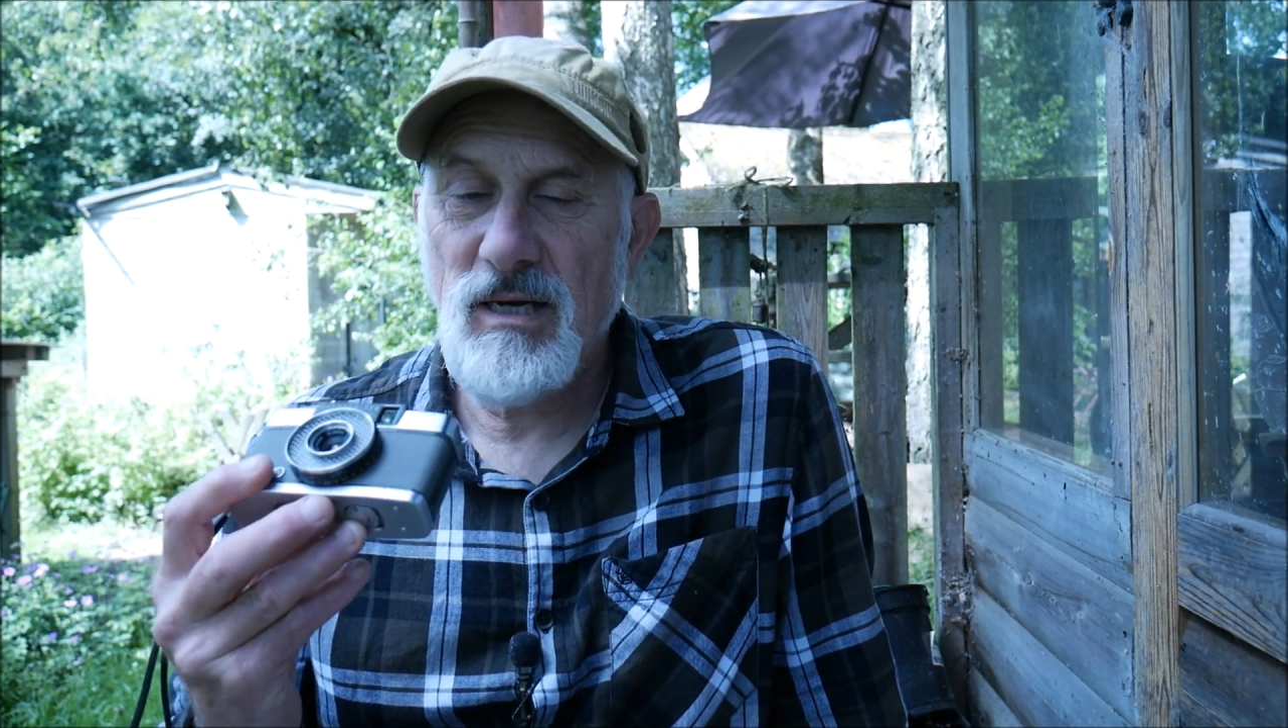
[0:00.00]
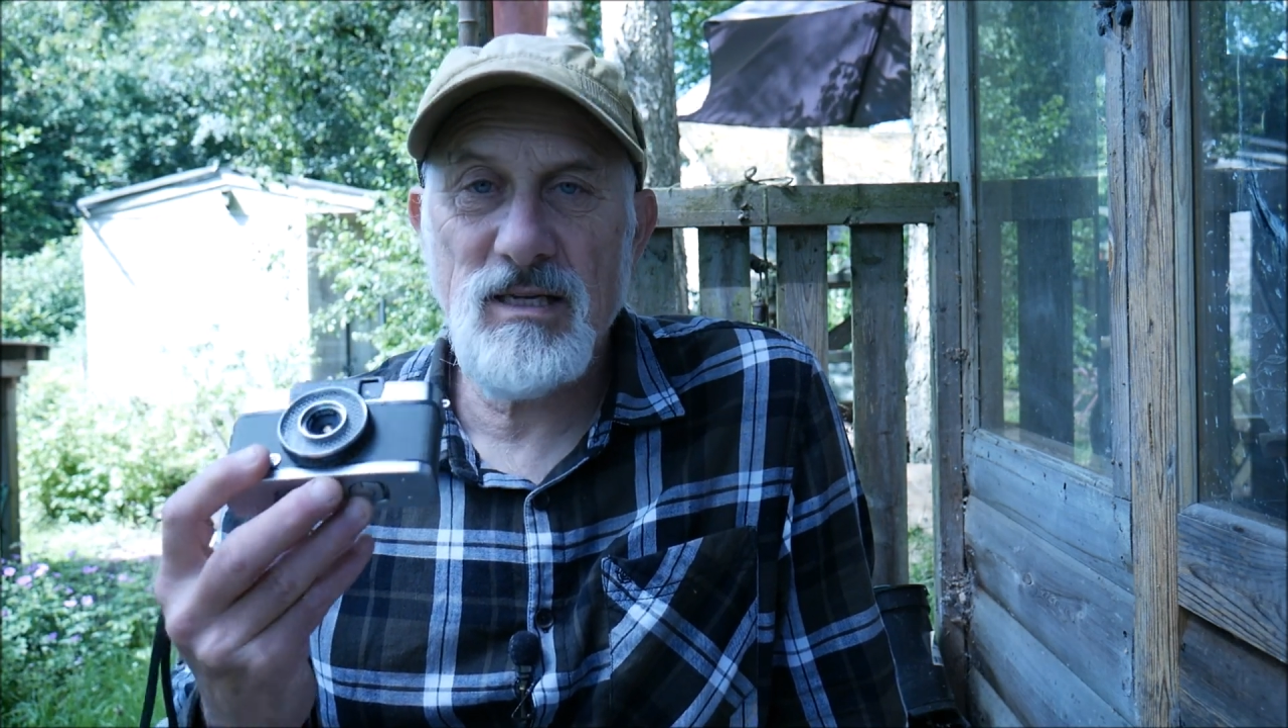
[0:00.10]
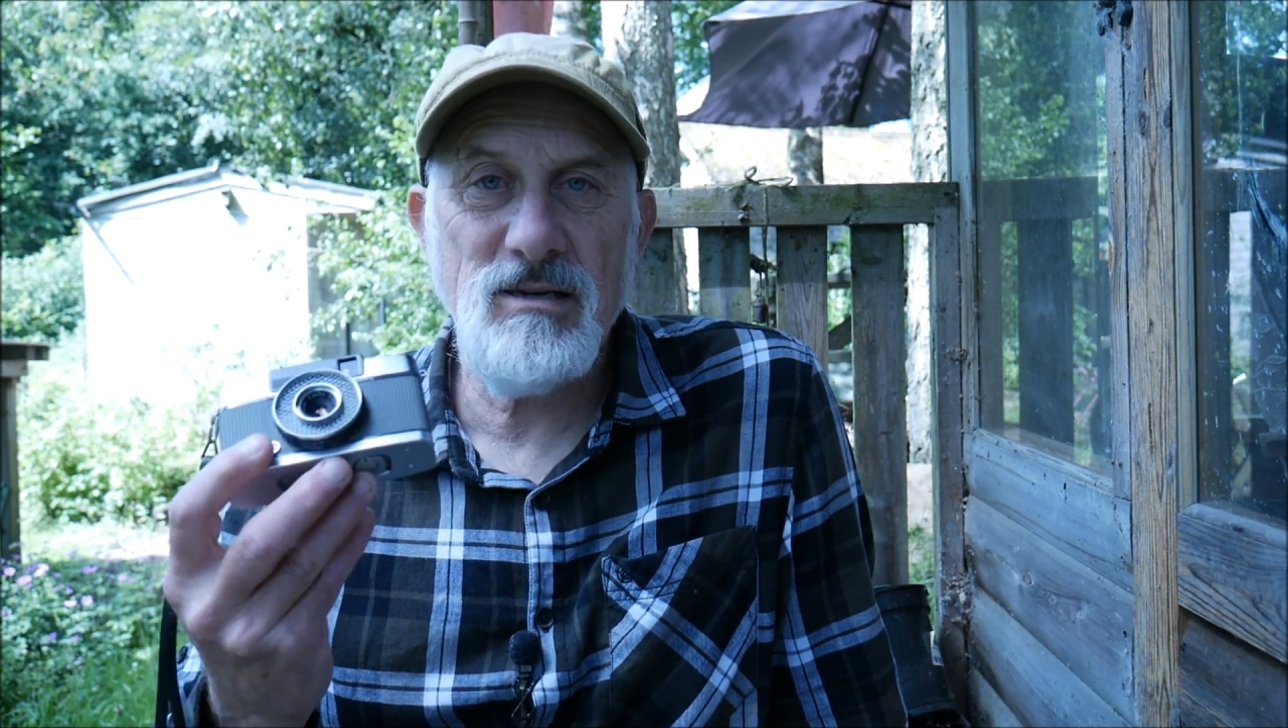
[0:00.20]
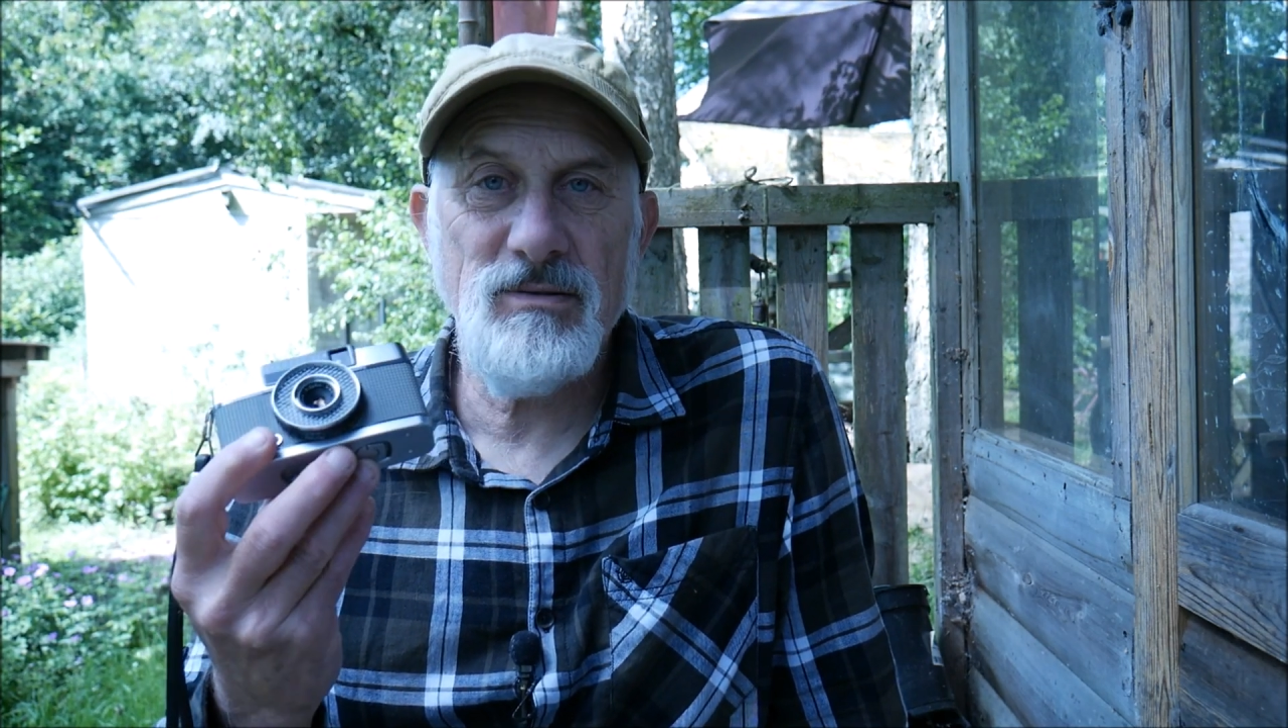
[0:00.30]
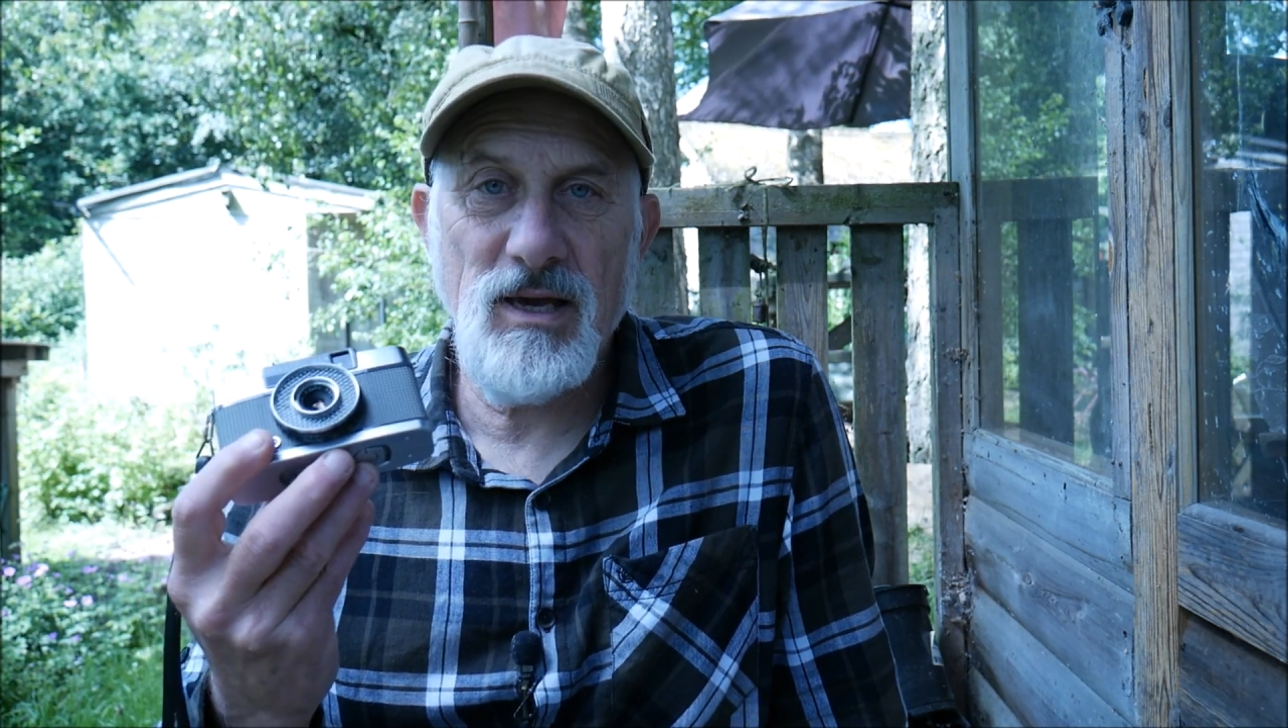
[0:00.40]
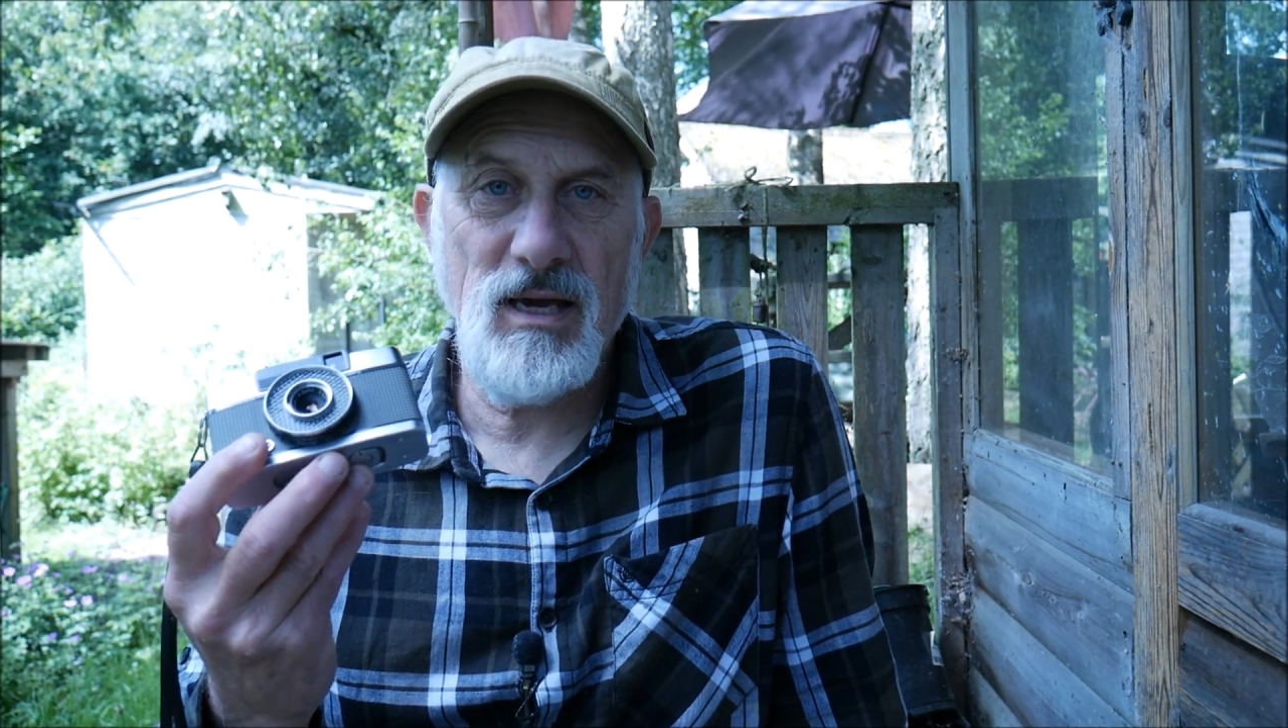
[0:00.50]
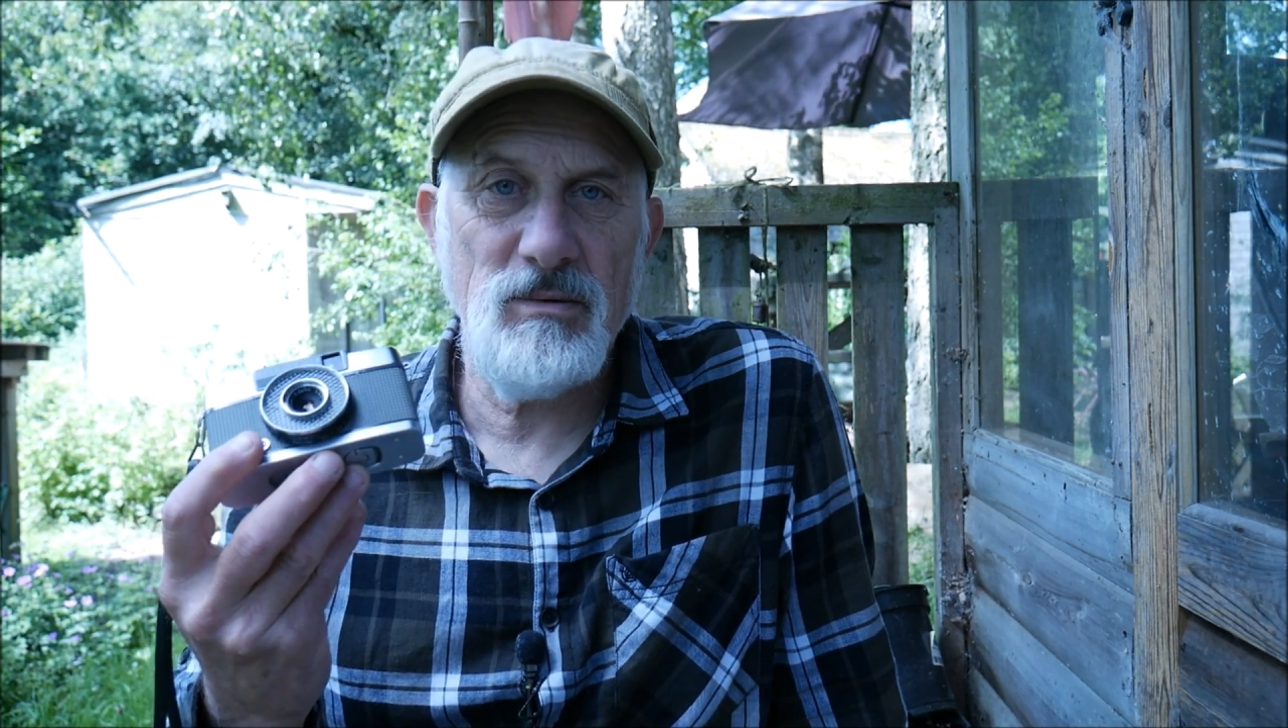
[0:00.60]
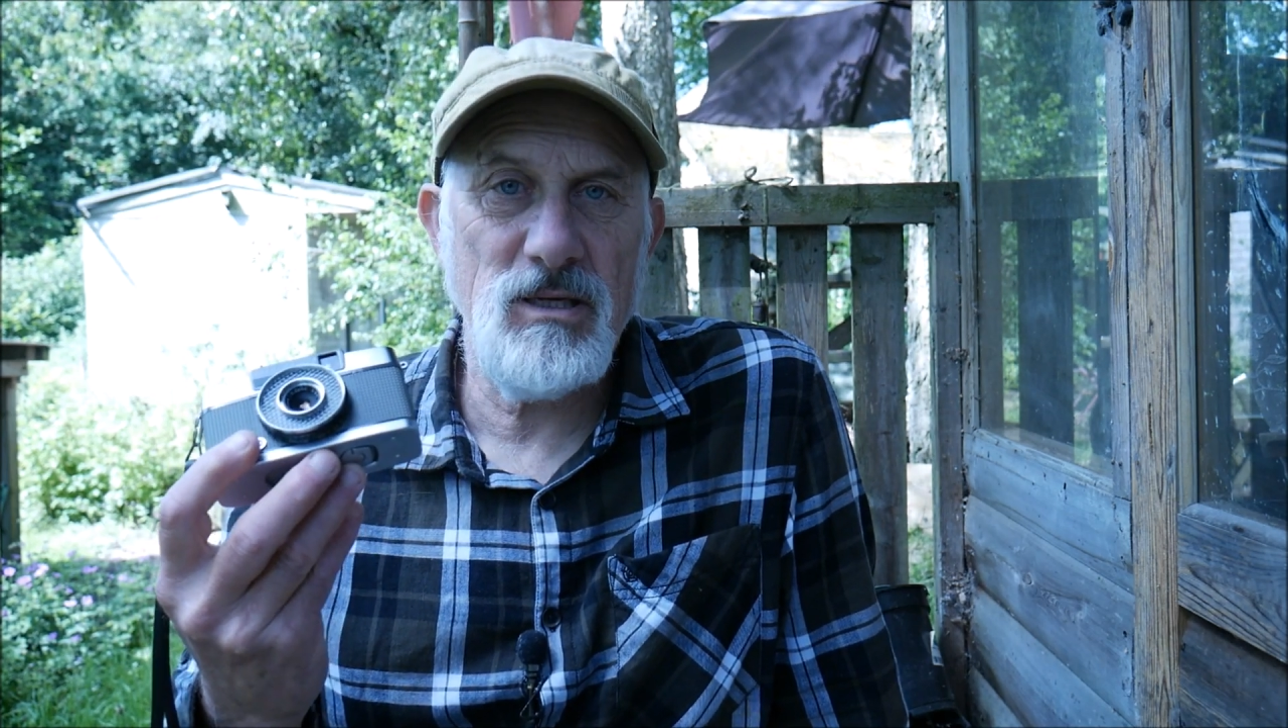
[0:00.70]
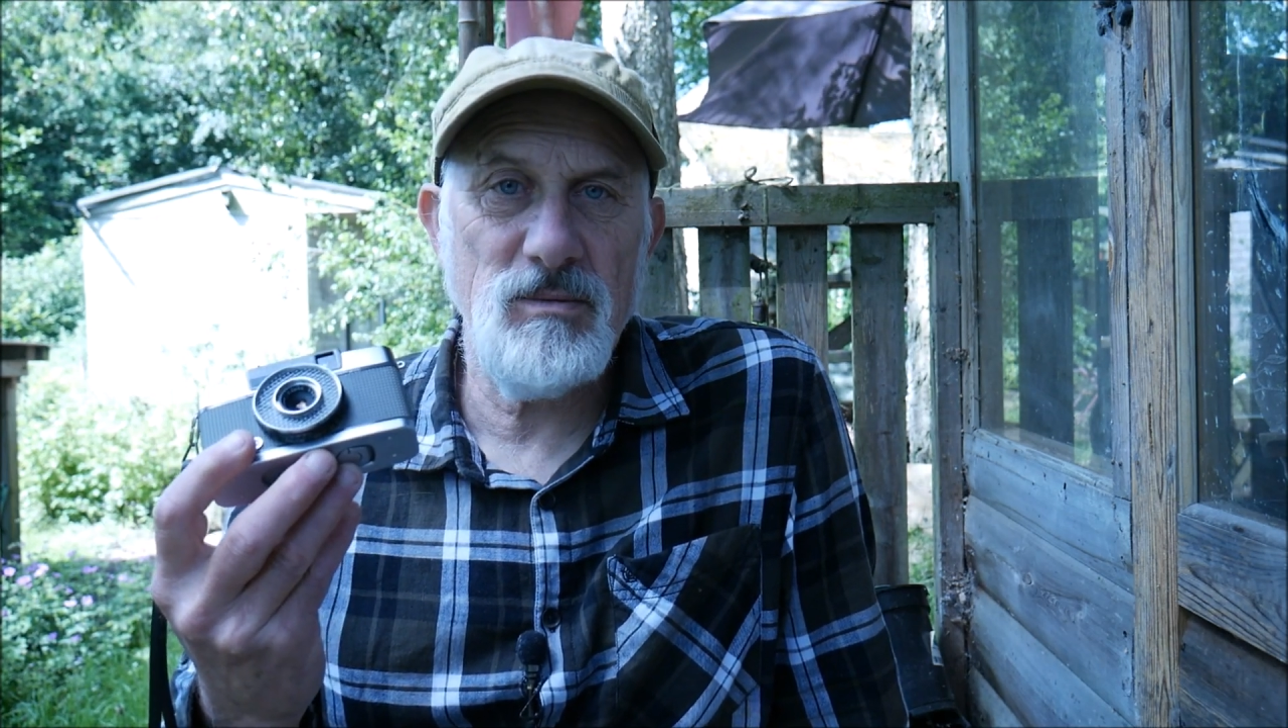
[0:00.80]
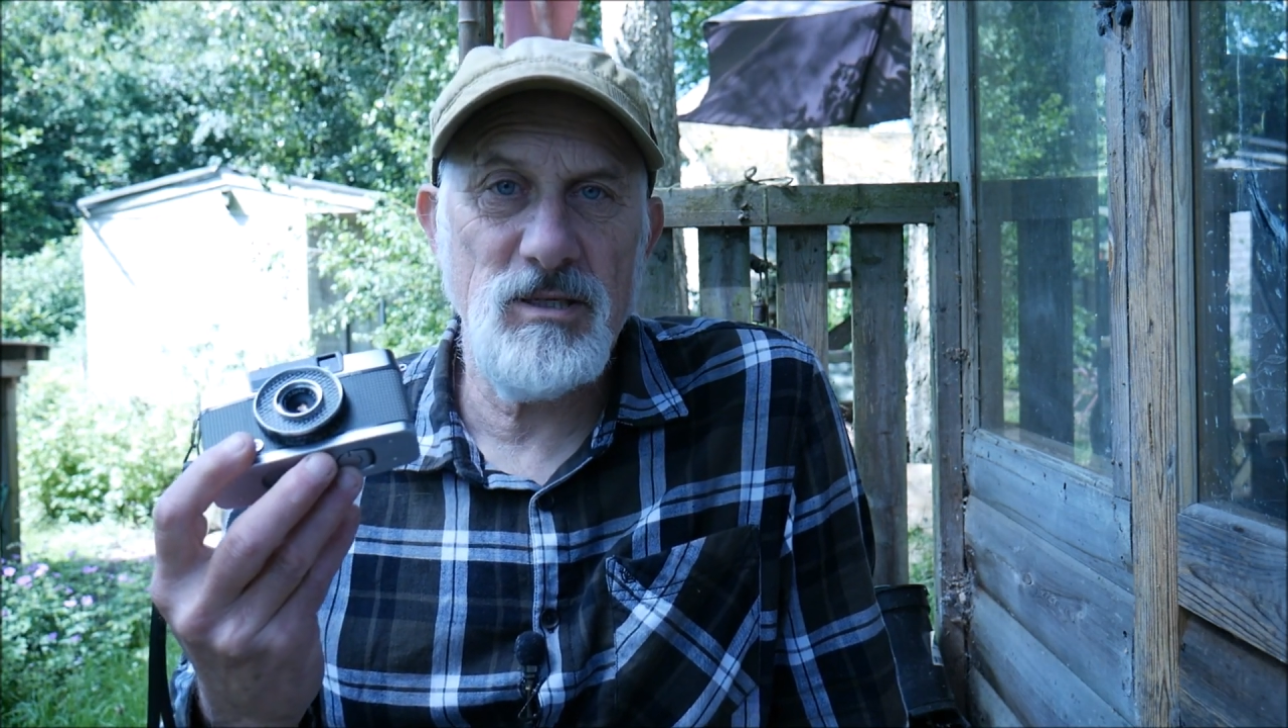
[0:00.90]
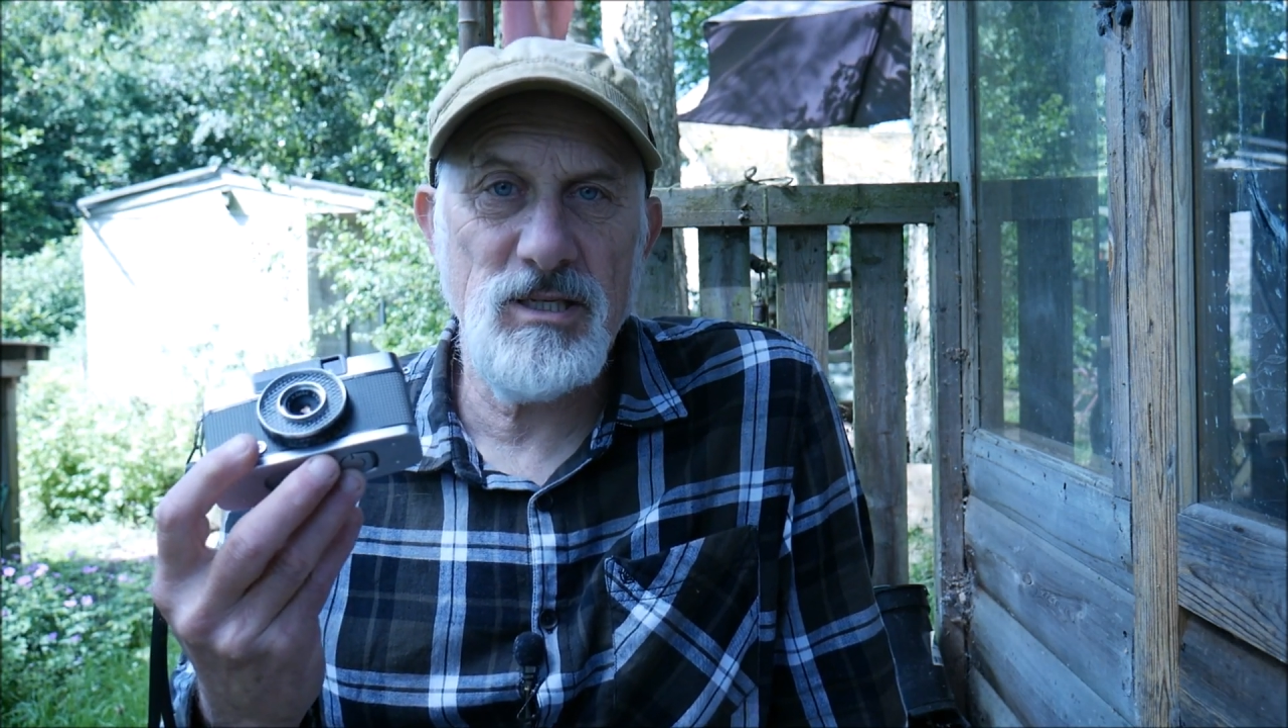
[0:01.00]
I don't think I'm going to be